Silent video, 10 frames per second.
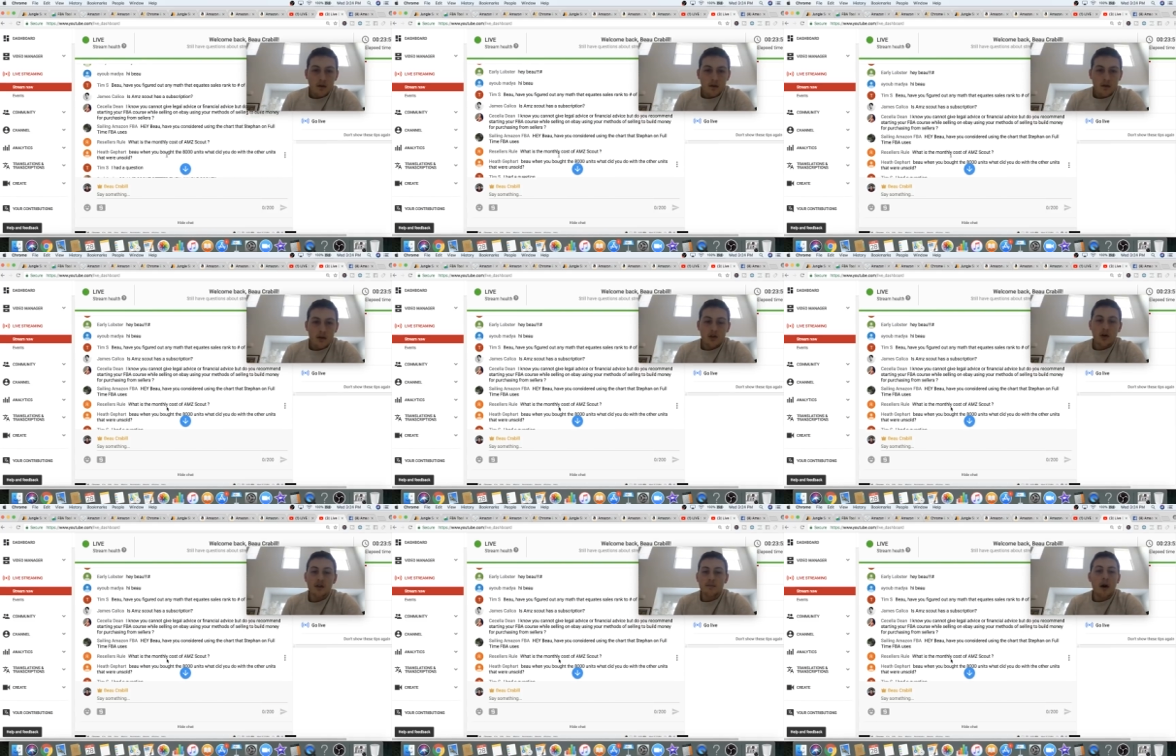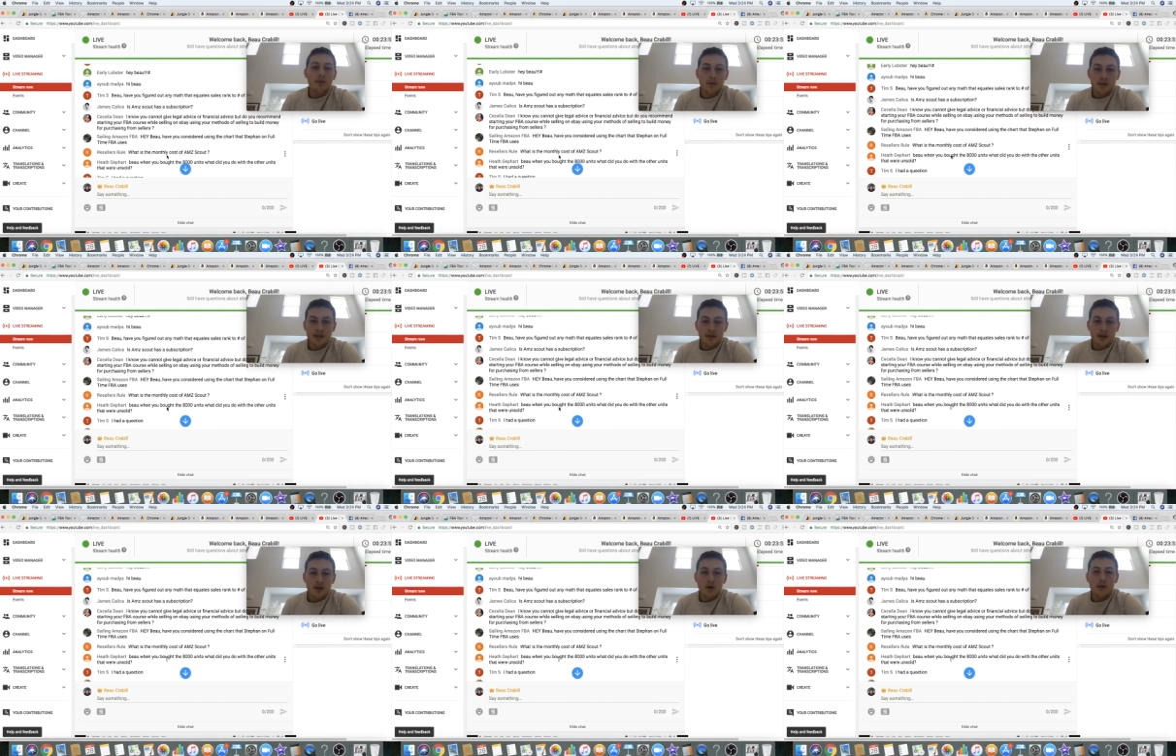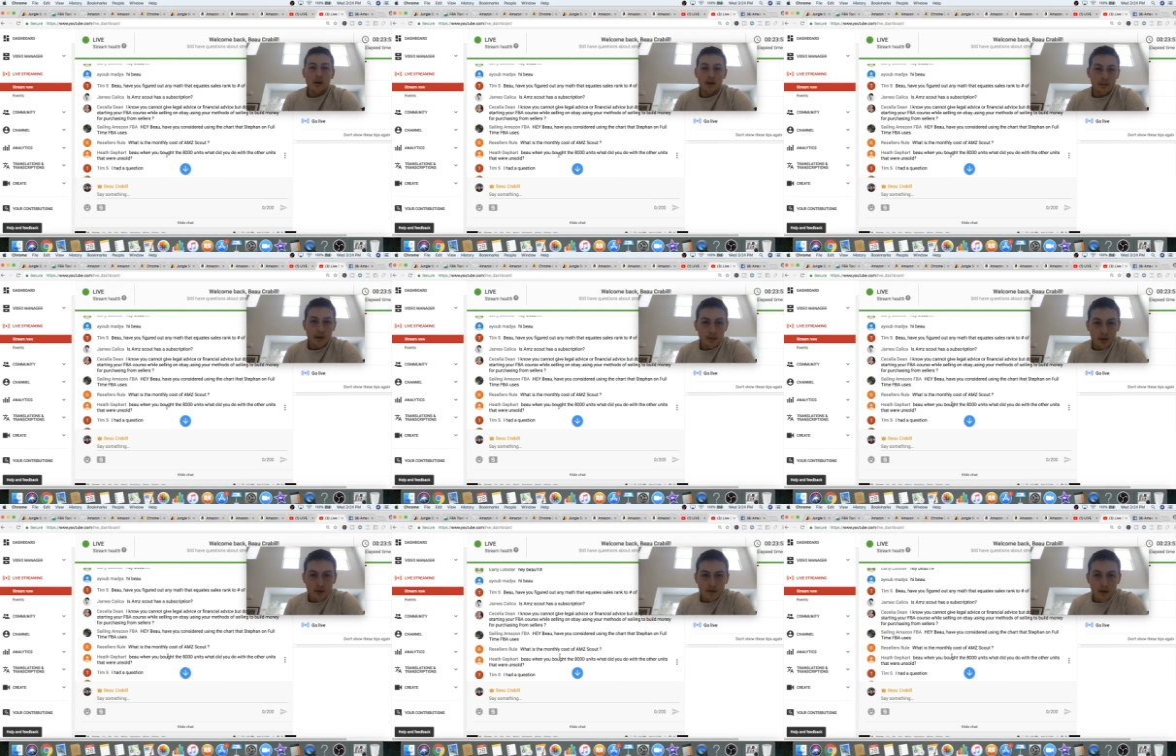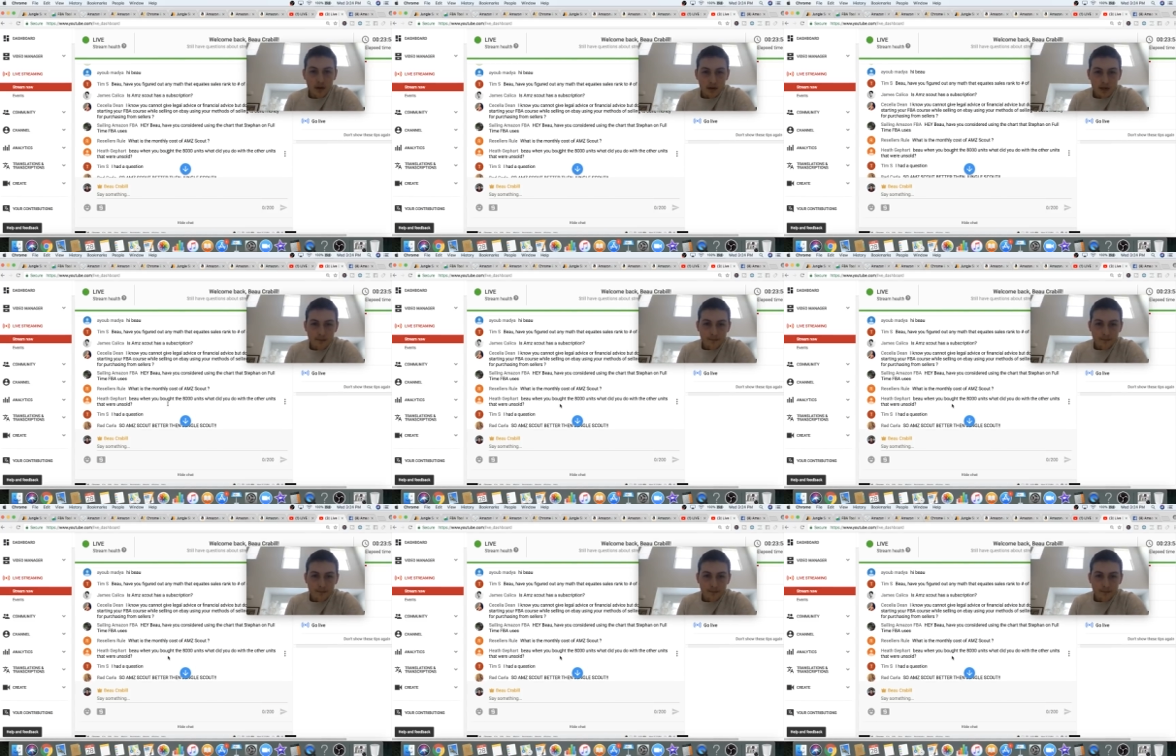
That chart is popular because that was like the only thing that people used for a long time.